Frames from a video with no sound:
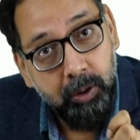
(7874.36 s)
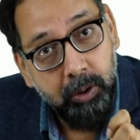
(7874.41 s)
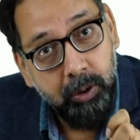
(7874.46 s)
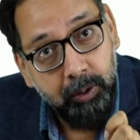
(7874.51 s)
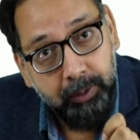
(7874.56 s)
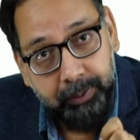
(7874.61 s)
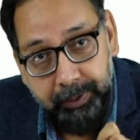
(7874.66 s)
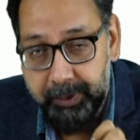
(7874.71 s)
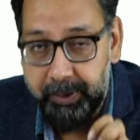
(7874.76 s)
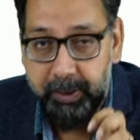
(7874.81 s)

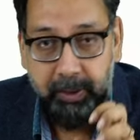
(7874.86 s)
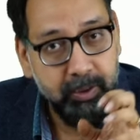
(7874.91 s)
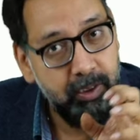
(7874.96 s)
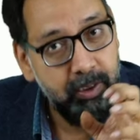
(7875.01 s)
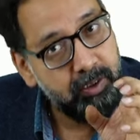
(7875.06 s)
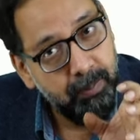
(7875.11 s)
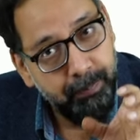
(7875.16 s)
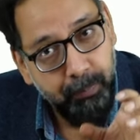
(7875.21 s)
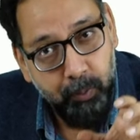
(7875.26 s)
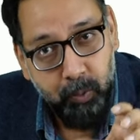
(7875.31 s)
structural
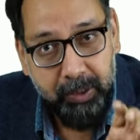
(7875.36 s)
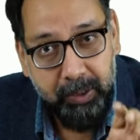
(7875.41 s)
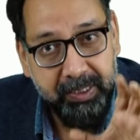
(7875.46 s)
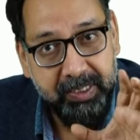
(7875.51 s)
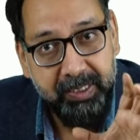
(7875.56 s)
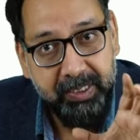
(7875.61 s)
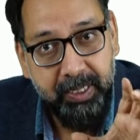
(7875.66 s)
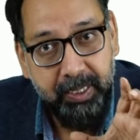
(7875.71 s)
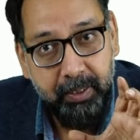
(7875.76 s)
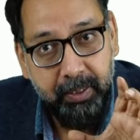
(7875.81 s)
support is
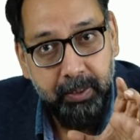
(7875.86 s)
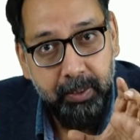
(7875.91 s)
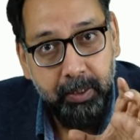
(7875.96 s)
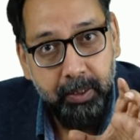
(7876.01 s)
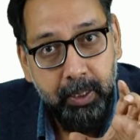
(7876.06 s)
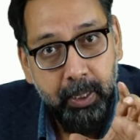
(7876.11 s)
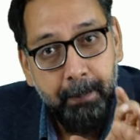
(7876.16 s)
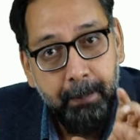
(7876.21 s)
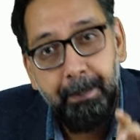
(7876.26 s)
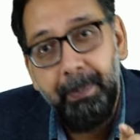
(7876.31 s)
there,
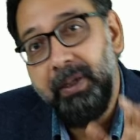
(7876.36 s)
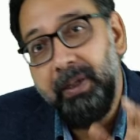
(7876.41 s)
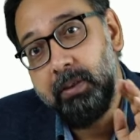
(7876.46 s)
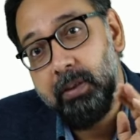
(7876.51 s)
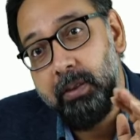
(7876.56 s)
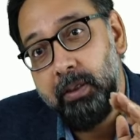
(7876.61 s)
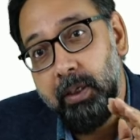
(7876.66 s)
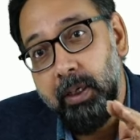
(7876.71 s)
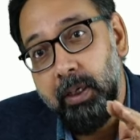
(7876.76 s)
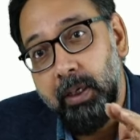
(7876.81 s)
but
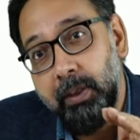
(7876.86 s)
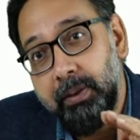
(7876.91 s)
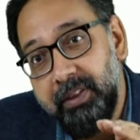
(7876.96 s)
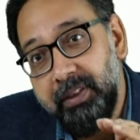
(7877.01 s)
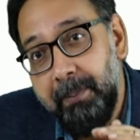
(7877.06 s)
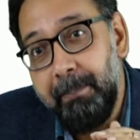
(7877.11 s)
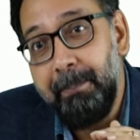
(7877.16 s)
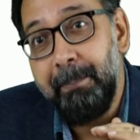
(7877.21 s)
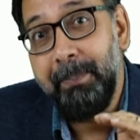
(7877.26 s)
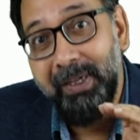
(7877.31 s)
the
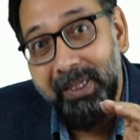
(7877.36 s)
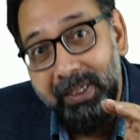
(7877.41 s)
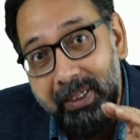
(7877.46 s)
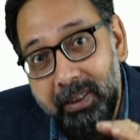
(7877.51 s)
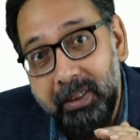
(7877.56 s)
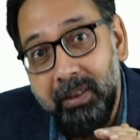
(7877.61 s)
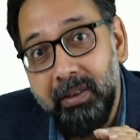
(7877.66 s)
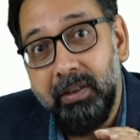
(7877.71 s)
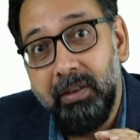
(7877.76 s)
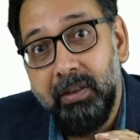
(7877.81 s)

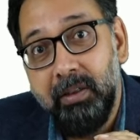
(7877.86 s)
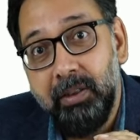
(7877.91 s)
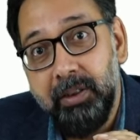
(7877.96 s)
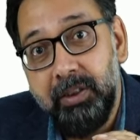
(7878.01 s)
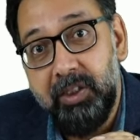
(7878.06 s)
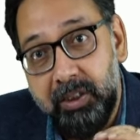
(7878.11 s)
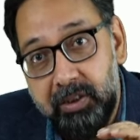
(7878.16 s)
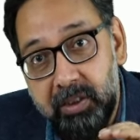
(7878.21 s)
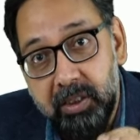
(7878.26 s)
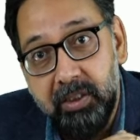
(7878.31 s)
main
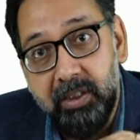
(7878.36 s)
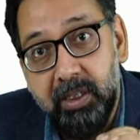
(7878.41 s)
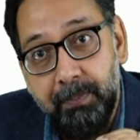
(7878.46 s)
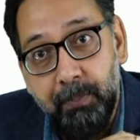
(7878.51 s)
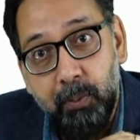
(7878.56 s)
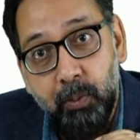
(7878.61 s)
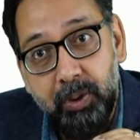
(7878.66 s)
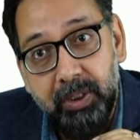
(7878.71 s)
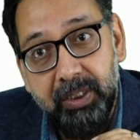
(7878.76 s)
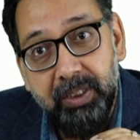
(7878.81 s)
structural
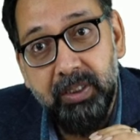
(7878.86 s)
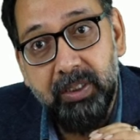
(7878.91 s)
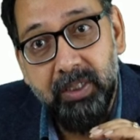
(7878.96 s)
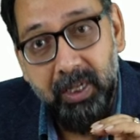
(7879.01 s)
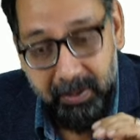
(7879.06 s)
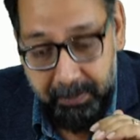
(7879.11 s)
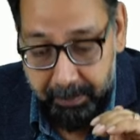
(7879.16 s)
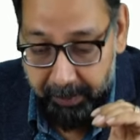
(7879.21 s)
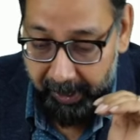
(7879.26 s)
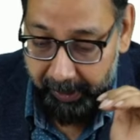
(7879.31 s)
support is
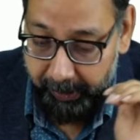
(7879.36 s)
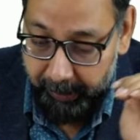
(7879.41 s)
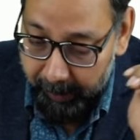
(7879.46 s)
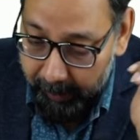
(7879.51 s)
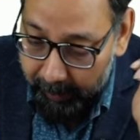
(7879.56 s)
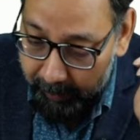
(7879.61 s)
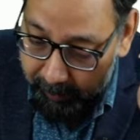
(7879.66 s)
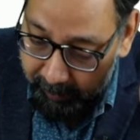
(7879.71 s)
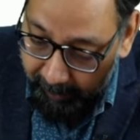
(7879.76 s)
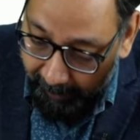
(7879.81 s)
done by
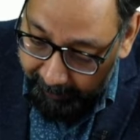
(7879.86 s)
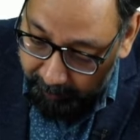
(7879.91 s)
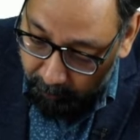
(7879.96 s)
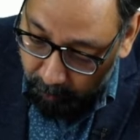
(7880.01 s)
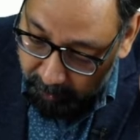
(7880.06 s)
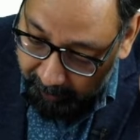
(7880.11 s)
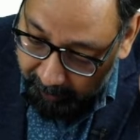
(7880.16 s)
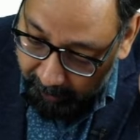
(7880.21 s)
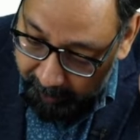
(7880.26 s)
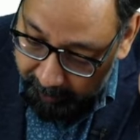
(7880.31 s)

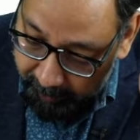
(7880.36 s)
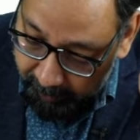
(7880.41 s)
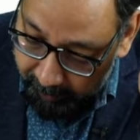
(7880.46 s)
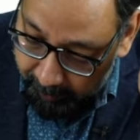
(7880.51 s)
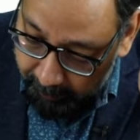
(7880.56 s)
cytoskeleton